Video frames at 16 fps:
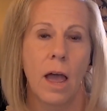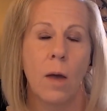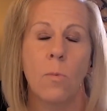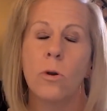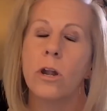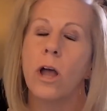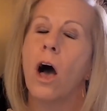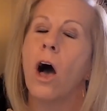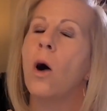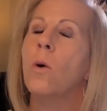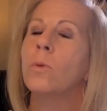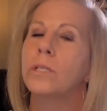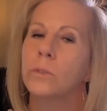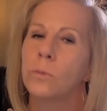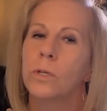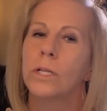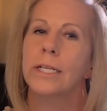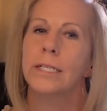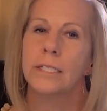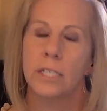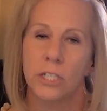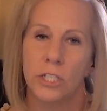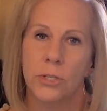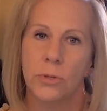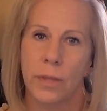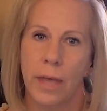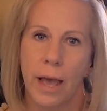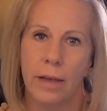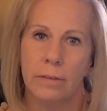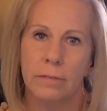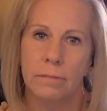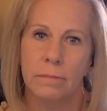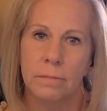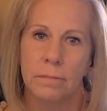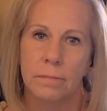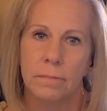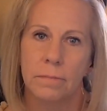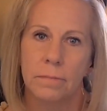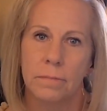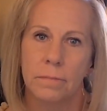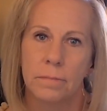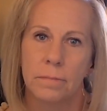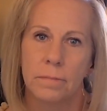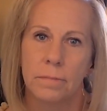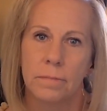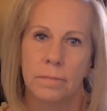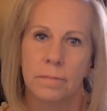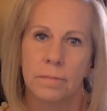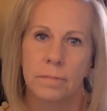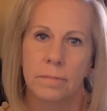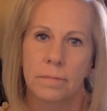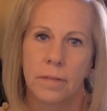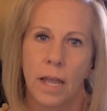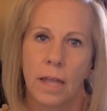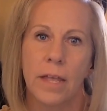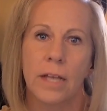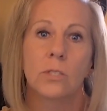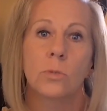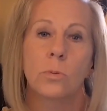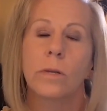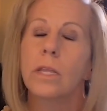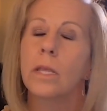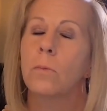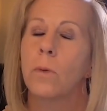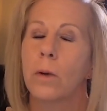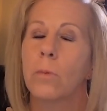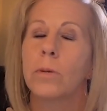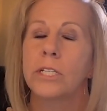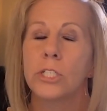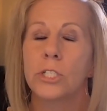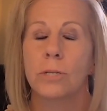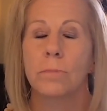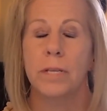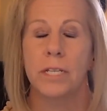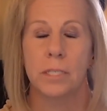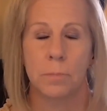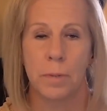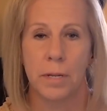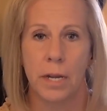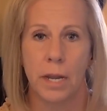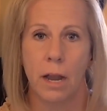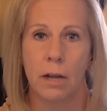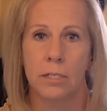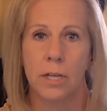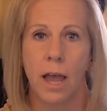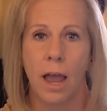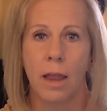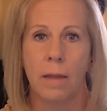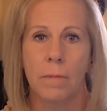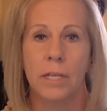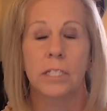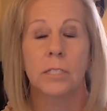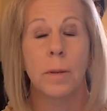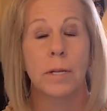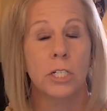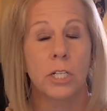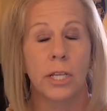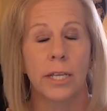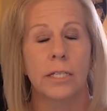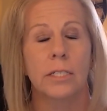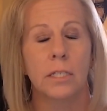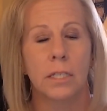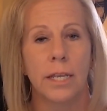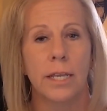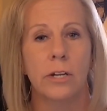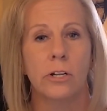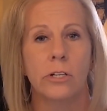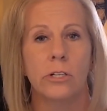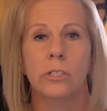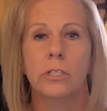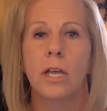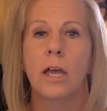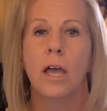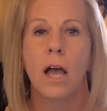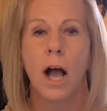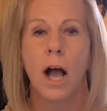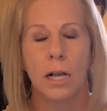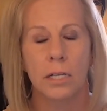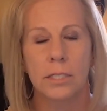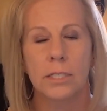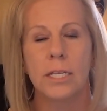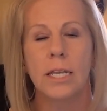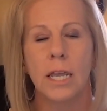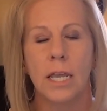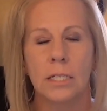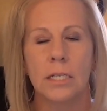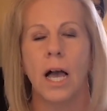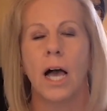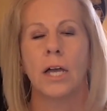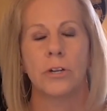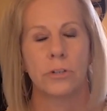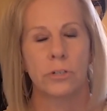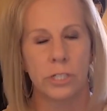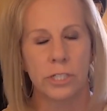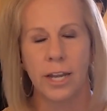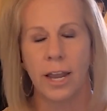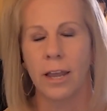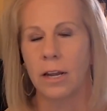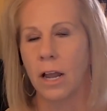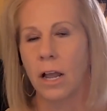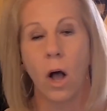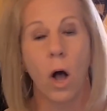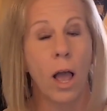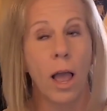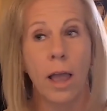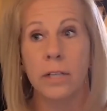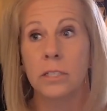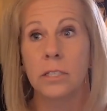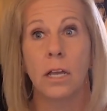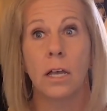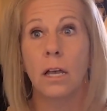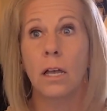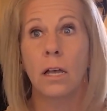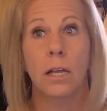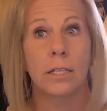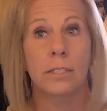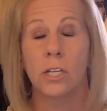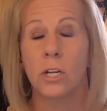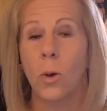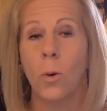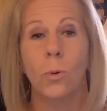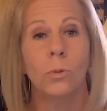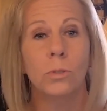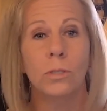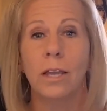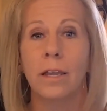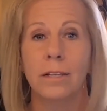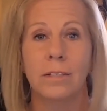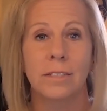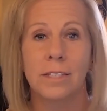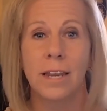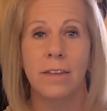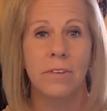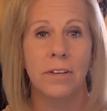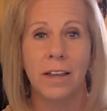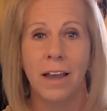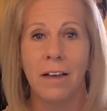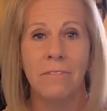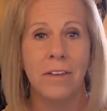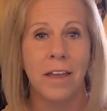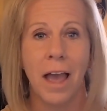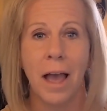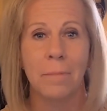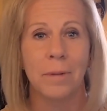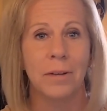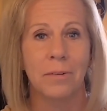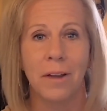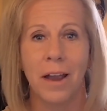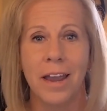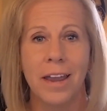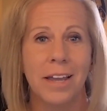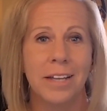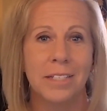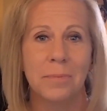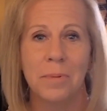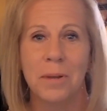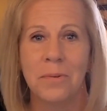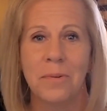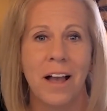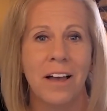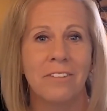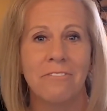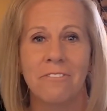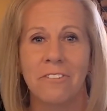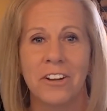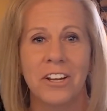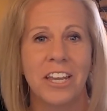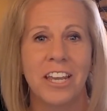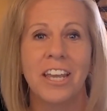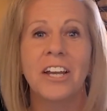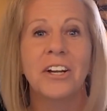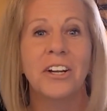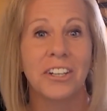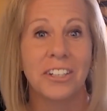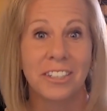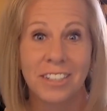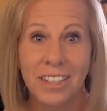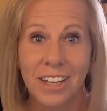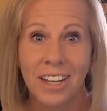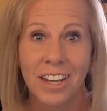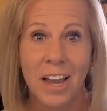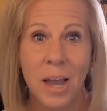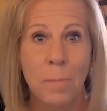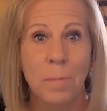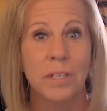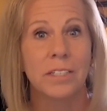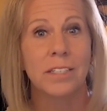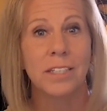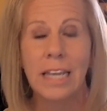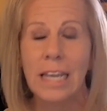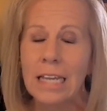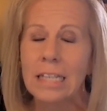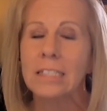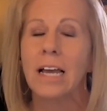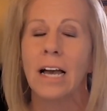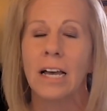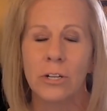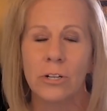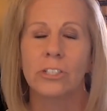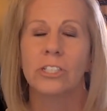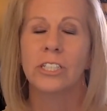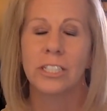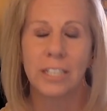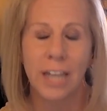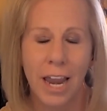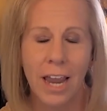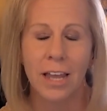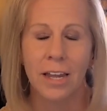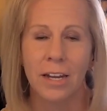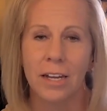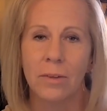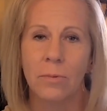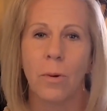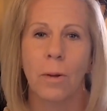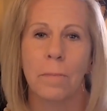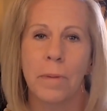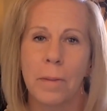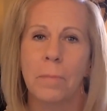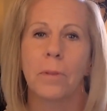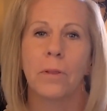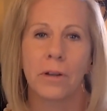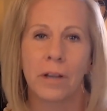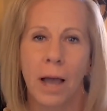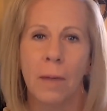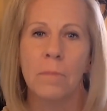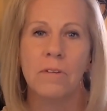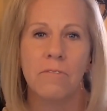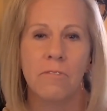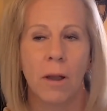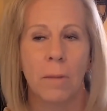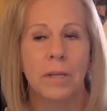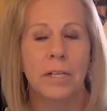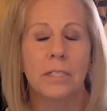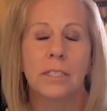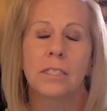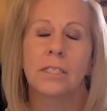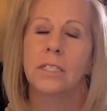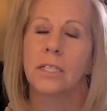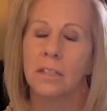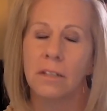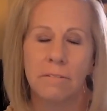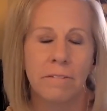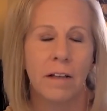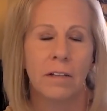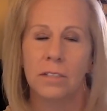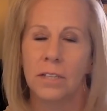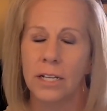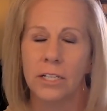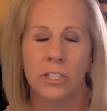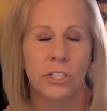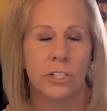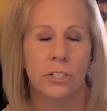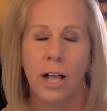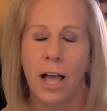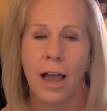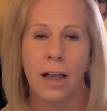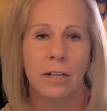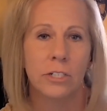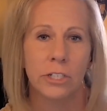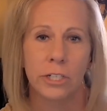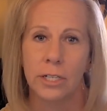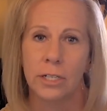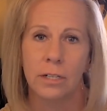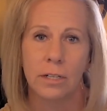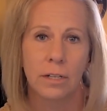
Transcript: And we're not always willing to do that. And that's really where we should be spending our time, especially as leaders, seeking to understand. It's an old Stephen Covey habit, right? It's been around for years, but seeking to understand where people are coming from is still a foundational action.